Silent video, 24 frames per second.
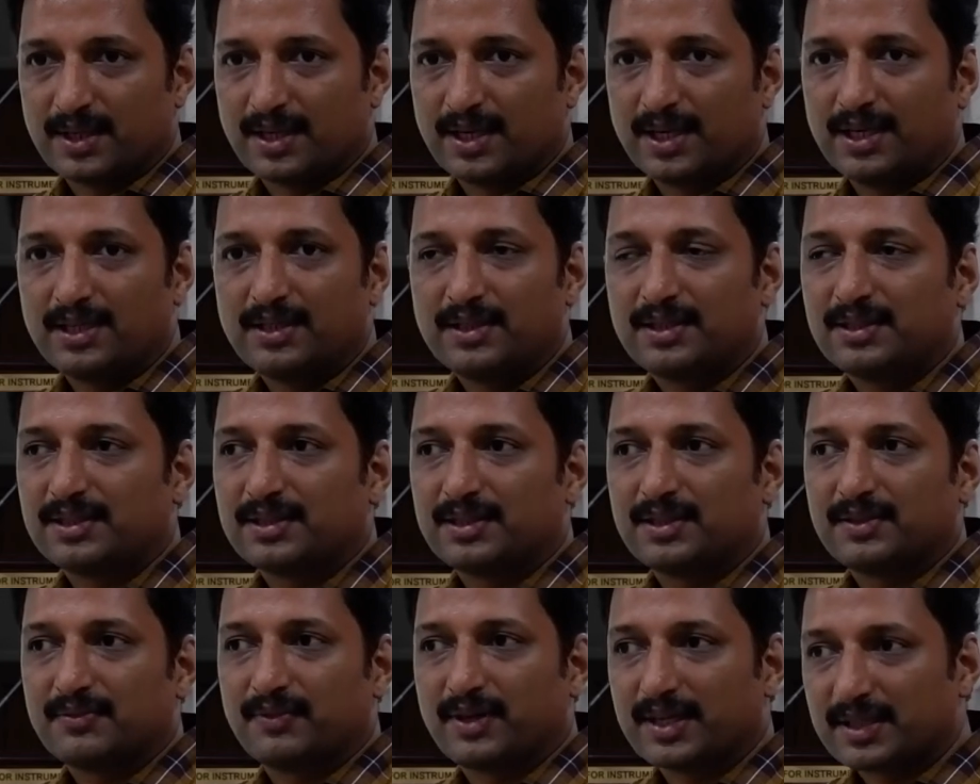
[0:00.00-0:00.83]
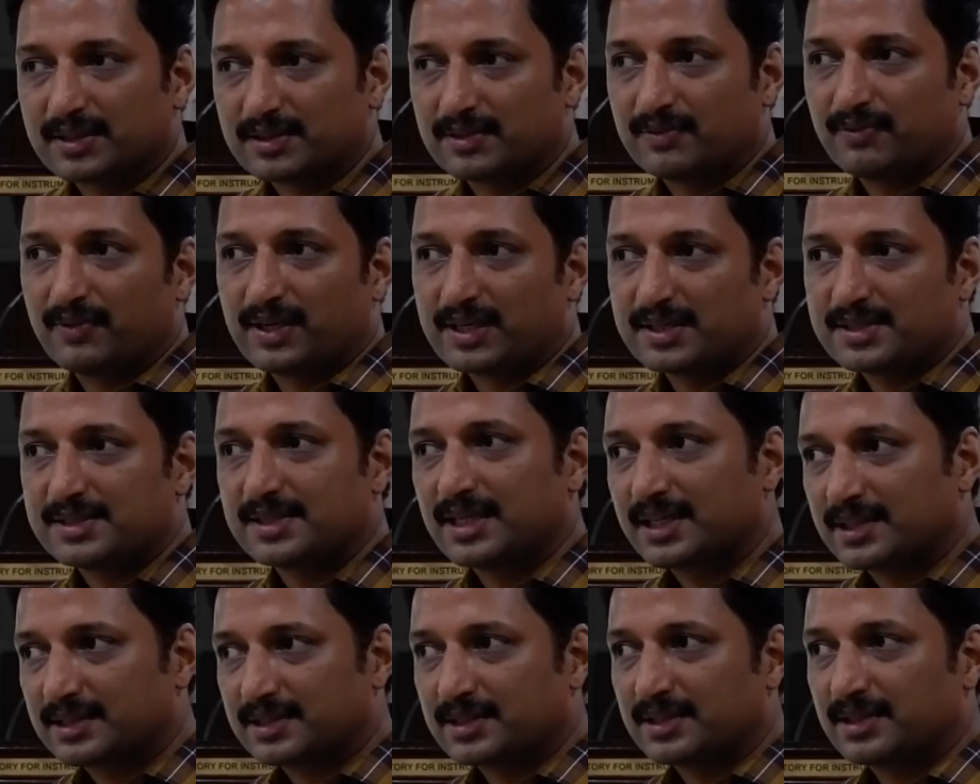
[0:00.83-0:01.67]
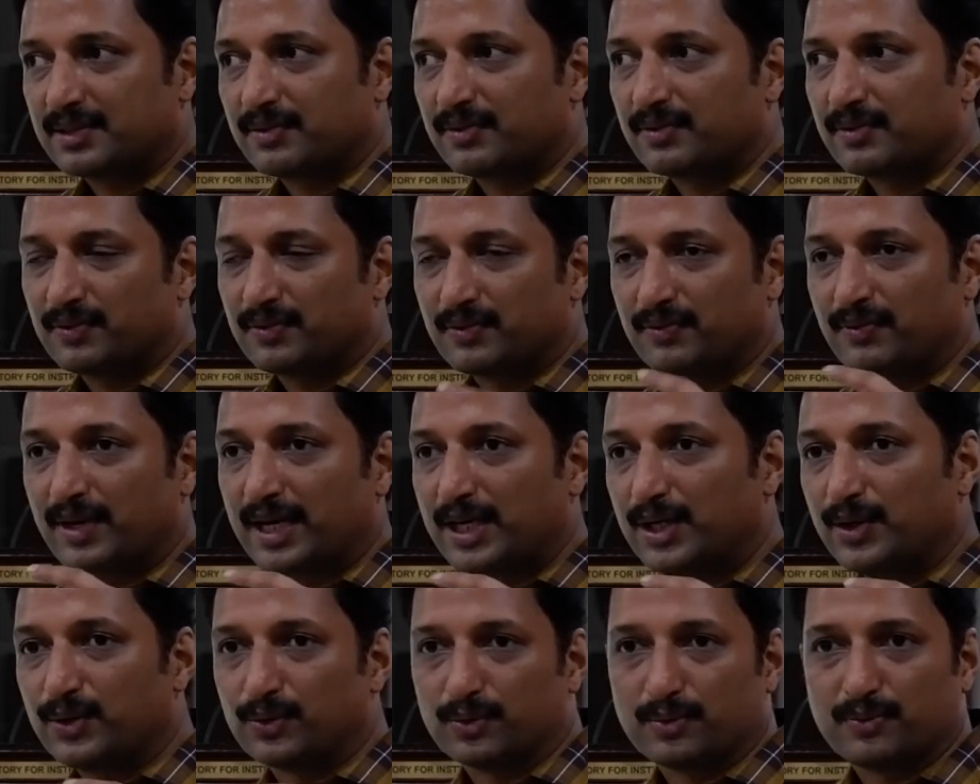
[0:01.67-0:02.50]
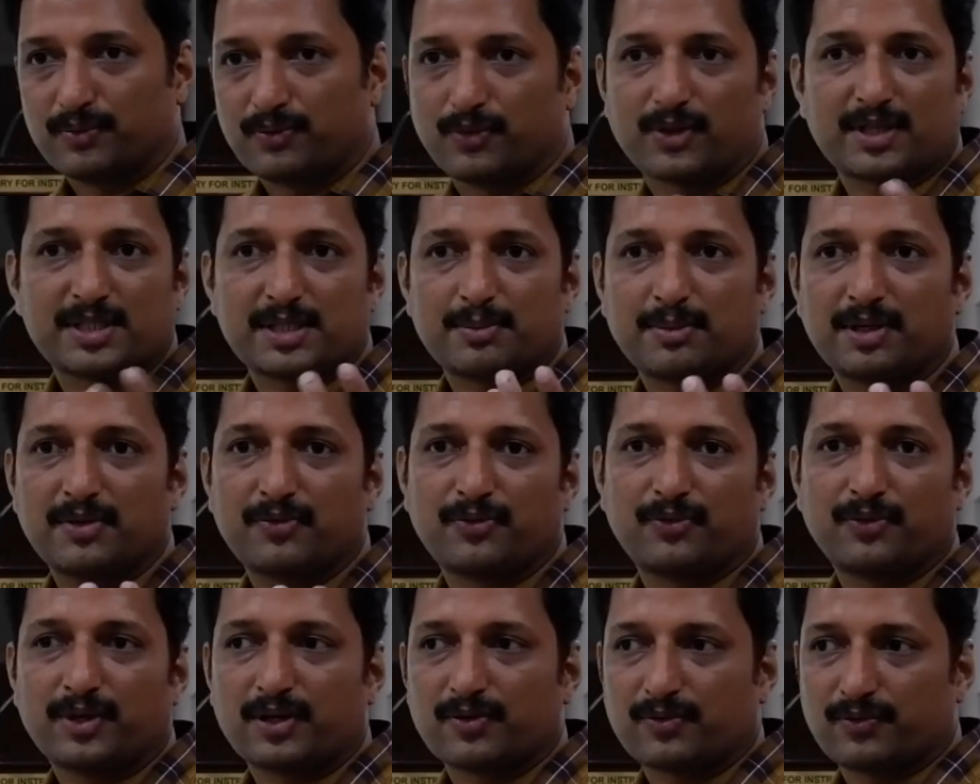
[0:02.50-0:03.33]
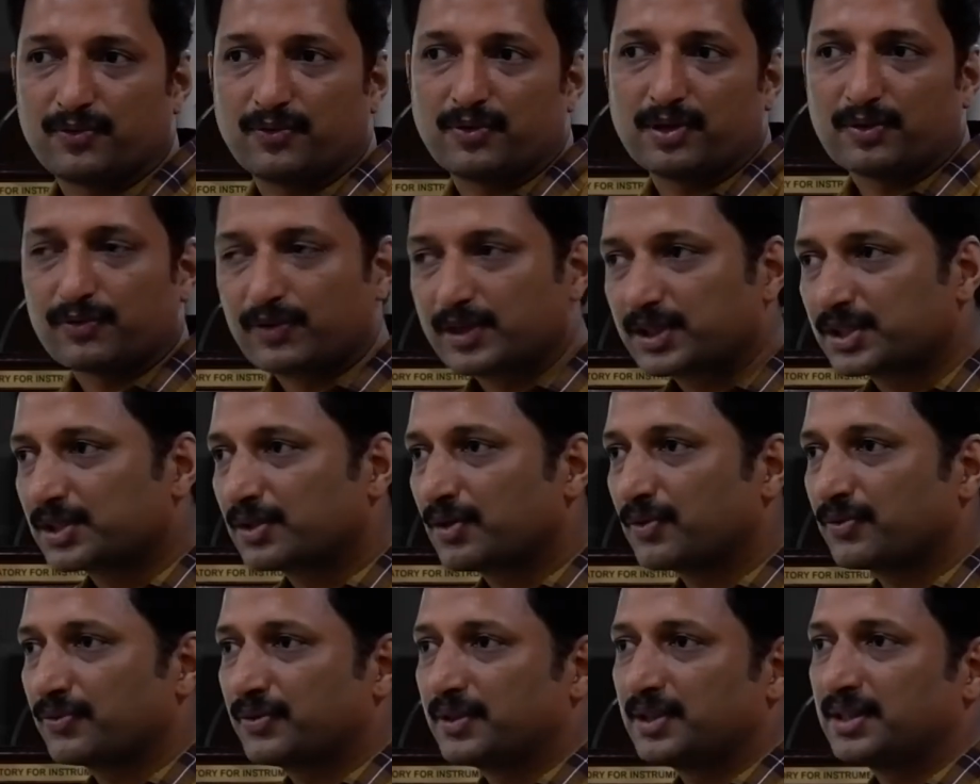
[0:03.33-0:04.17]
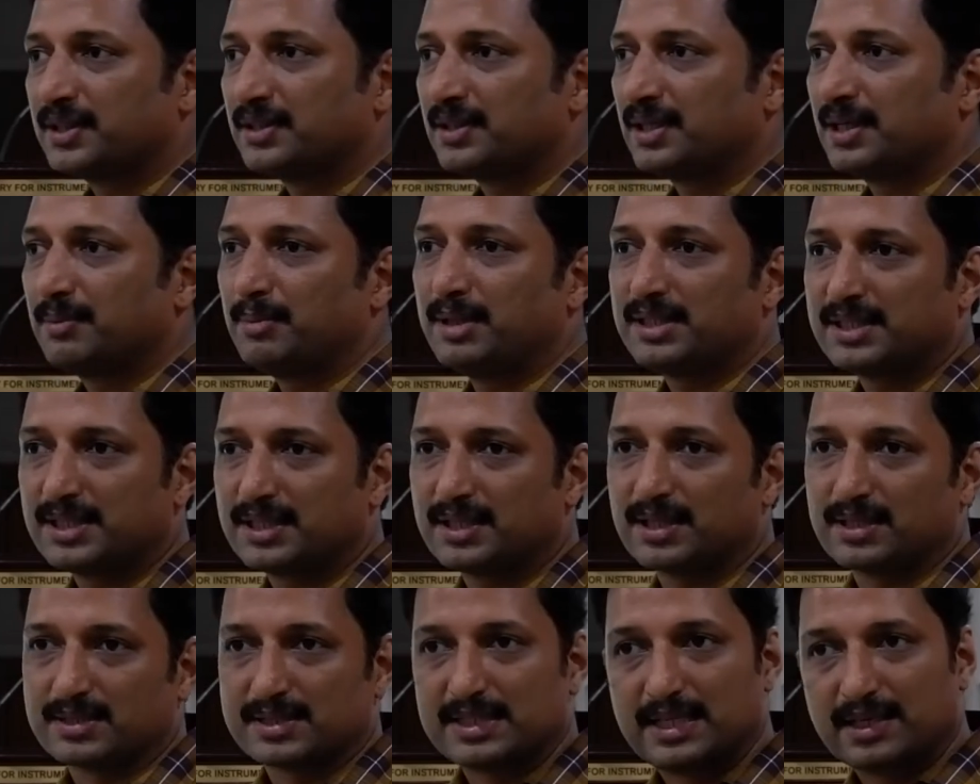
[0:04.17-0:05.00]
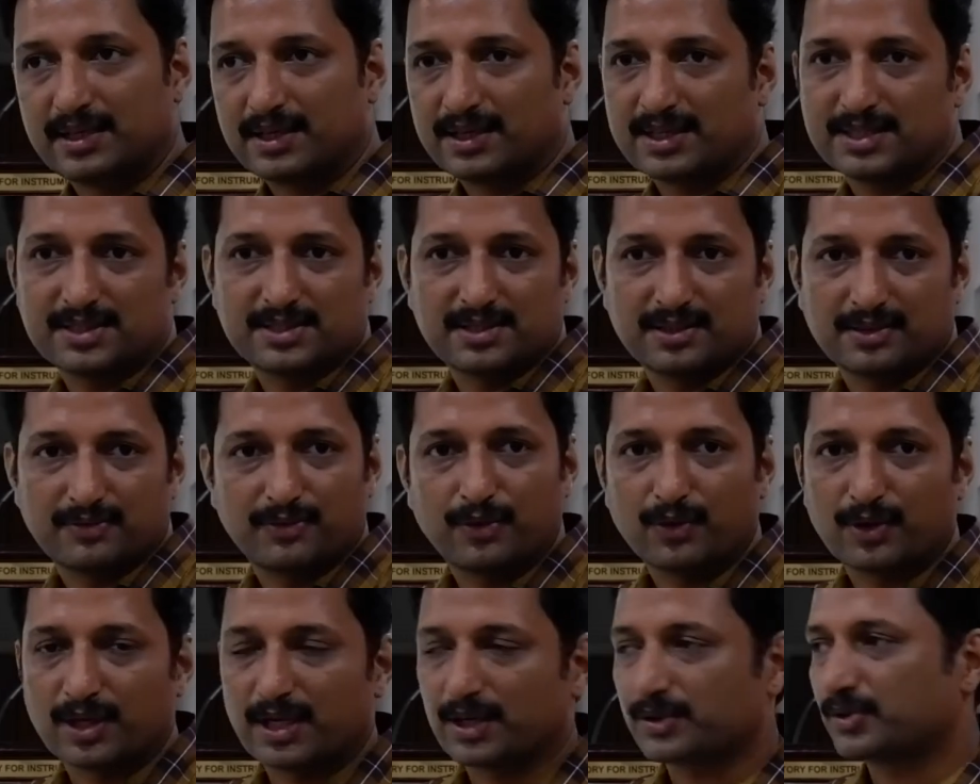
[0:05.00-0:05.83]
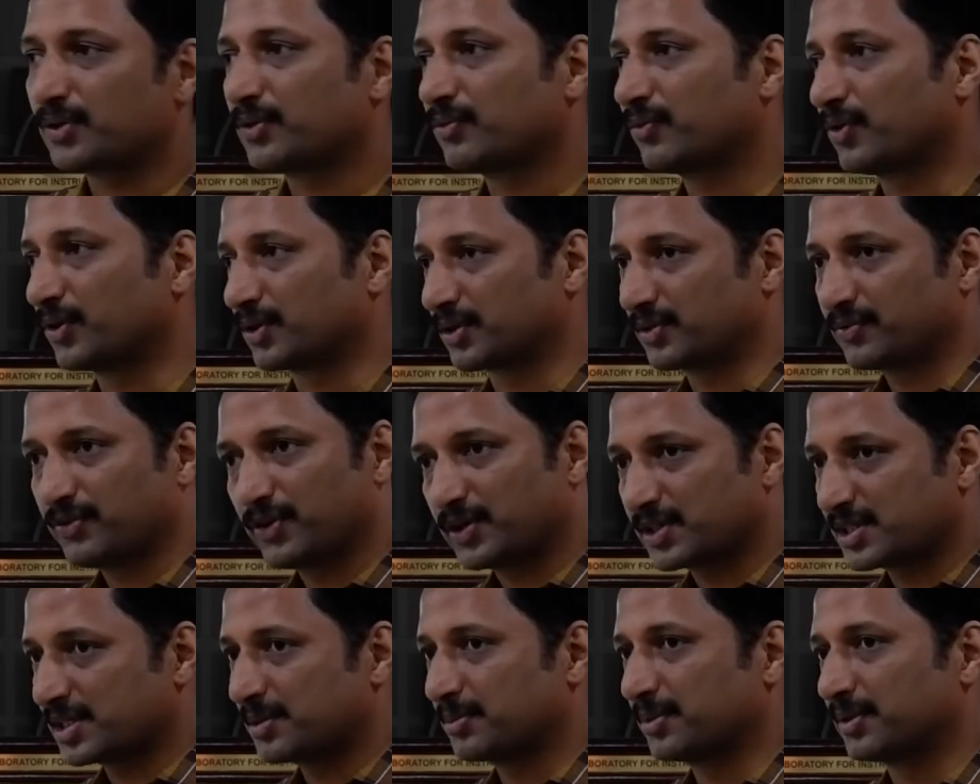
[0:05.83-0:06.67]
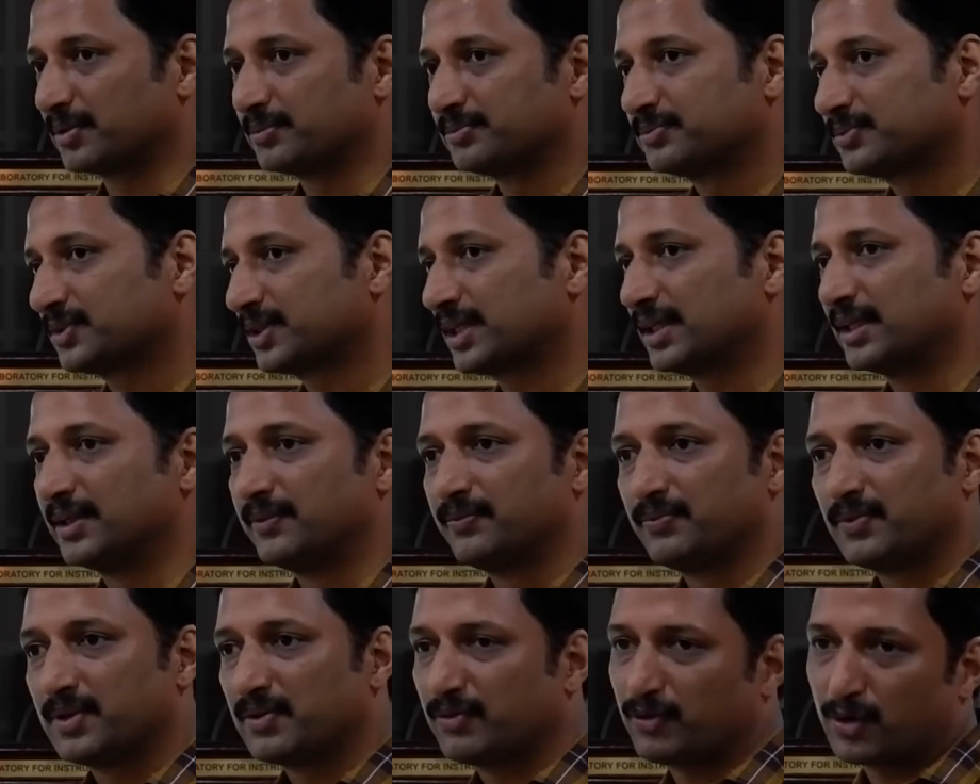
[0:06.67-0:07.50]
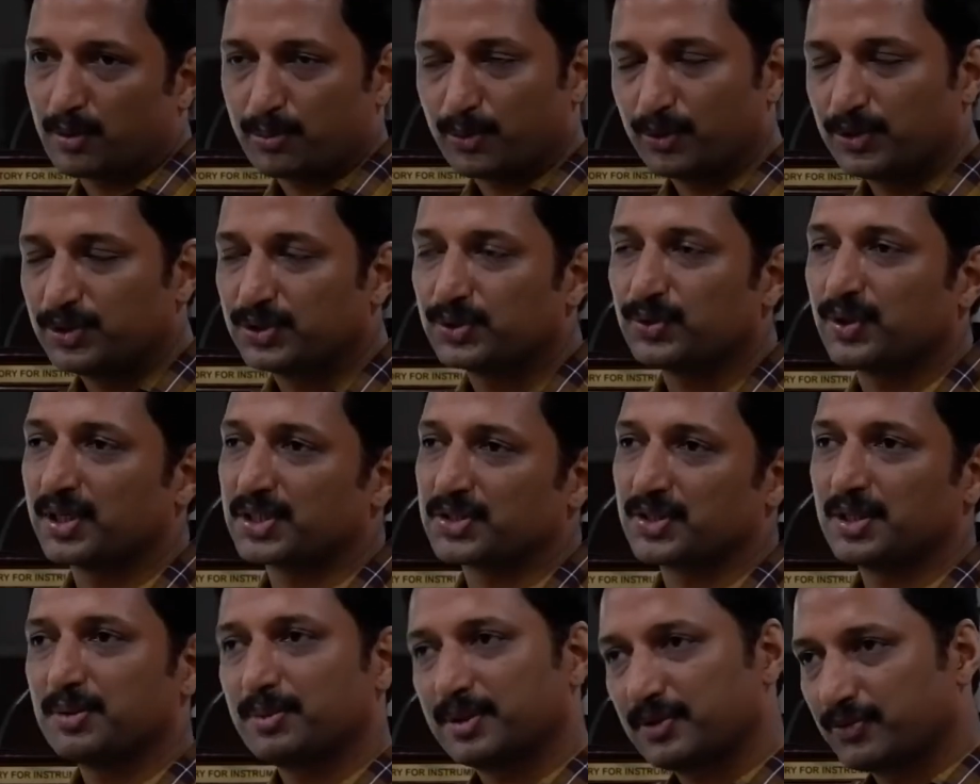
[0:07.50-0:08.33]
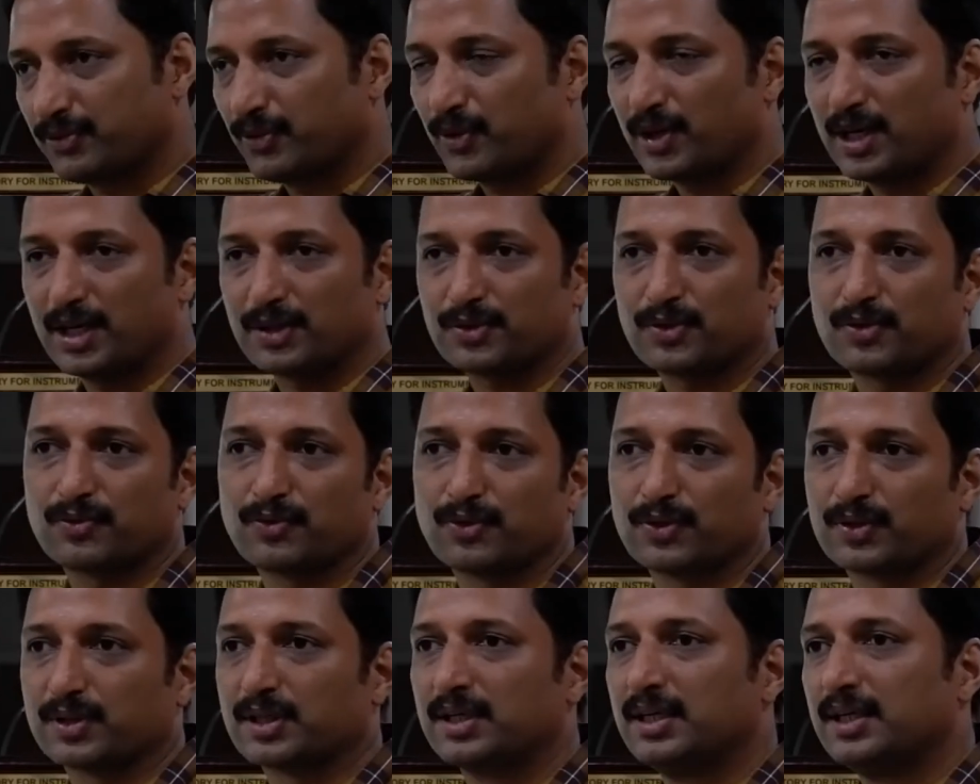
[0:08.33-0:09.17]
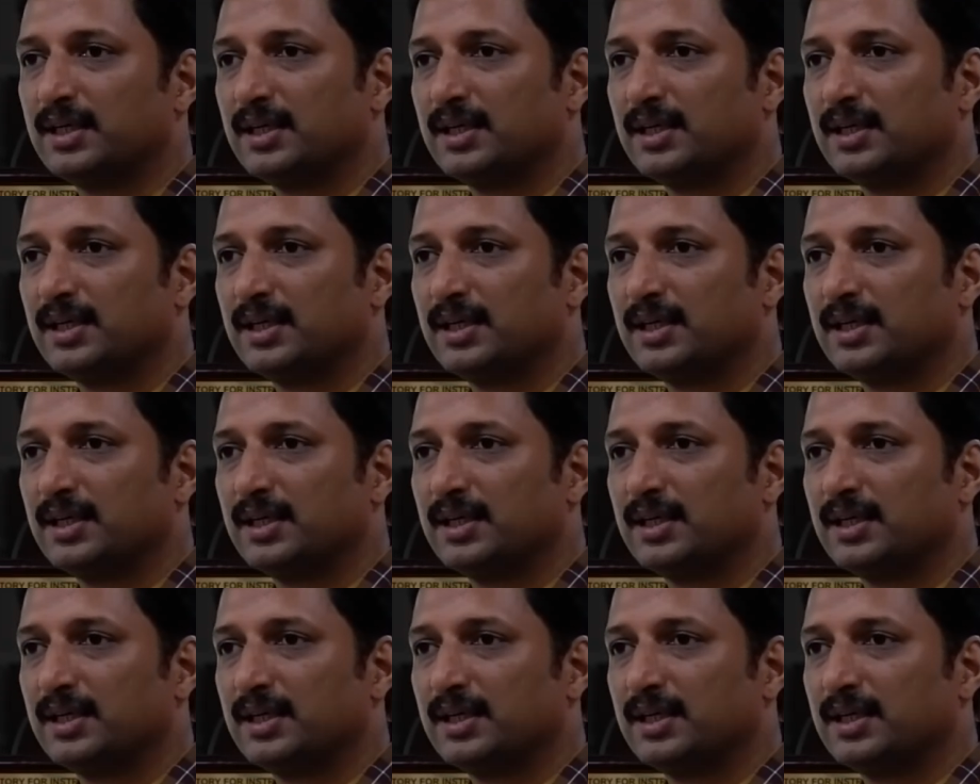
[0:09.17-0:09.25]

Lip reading: And where is that value? For example, if work function of a material, silicon is 4 electron volt, for example, okay, 4.2 actually, but 4 electron volt.